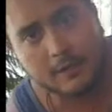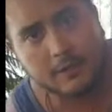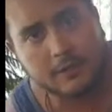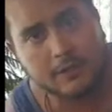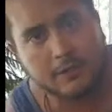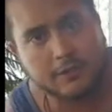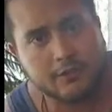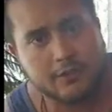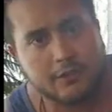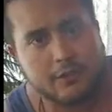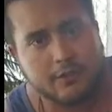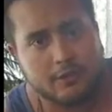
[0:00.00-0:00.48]
All
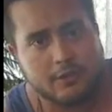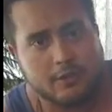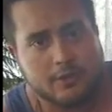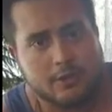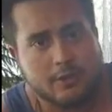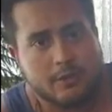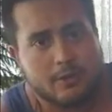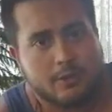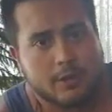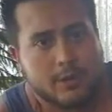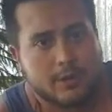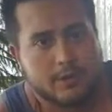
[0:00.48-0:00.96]
you're just
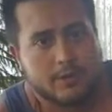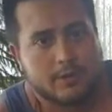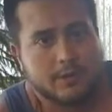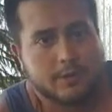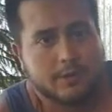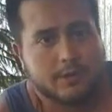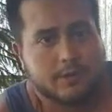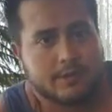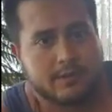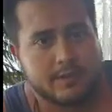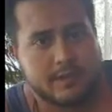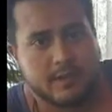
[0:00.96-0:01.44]
going to want to
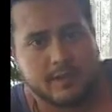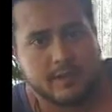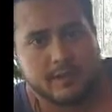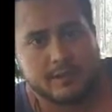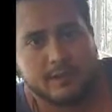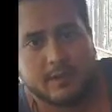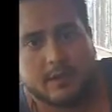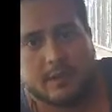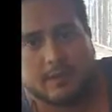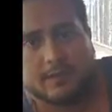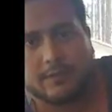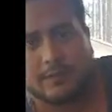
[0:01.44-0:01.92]
do is set it
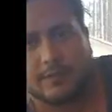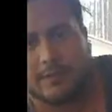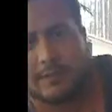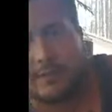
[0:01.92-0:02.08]
there on